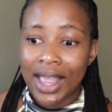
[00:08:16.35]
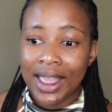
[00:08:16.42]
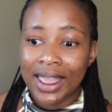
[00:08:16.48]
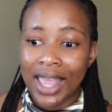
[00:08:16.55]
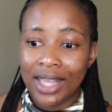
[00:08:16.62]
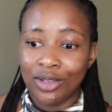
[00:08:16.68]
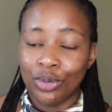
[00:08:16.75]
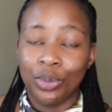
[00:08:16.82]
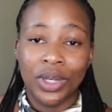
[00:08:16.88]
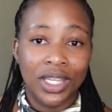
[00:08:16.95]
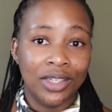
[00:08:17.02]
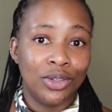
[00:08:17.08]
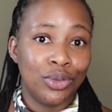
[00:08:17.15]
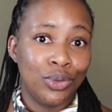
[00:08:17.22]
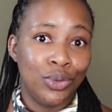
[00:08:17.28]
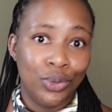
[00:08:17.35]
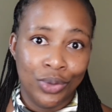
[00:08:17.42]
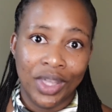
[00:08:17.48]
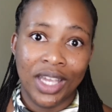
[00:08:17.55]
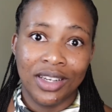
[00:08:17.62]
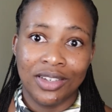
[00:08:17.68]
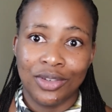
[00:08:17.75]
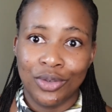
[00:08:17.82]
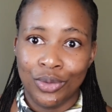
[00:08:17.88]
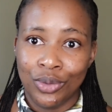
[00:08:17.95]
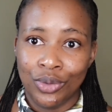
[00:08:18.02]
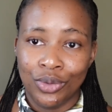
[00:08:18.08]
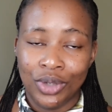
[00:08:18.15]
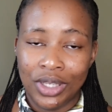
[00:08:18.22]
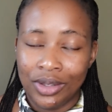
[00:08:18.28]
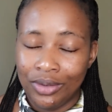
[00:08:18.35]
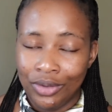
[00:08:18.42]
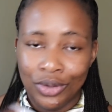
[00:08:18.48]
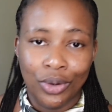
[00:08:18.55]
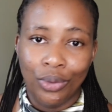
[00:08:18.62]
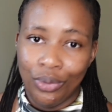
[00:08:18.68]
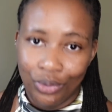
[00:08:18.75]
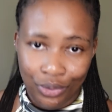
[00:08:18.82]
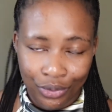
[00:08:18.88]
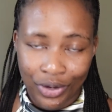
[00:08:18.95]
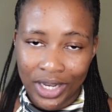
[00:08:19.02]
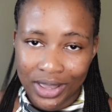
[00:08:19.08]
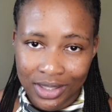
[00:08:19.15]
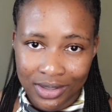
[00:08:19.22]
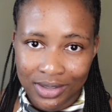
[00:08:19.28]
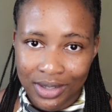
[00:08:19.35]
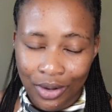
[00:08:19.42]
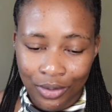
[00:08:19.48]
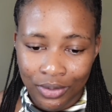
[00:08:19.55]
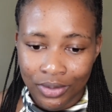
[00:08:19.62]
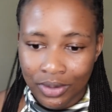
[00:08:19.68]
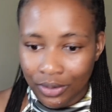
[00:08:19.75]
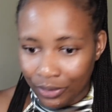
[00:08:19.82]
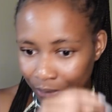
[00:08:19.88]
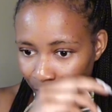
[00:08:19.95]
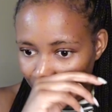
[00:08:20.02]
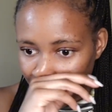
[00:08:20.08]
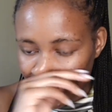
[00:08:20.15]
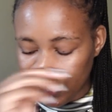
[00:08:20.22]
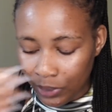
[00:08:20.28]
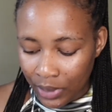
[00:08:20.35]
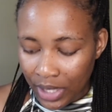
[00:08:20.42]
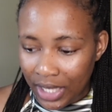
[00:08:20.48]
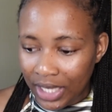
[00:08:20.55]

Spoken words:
that's willing to do that, to, you know, write this down for you.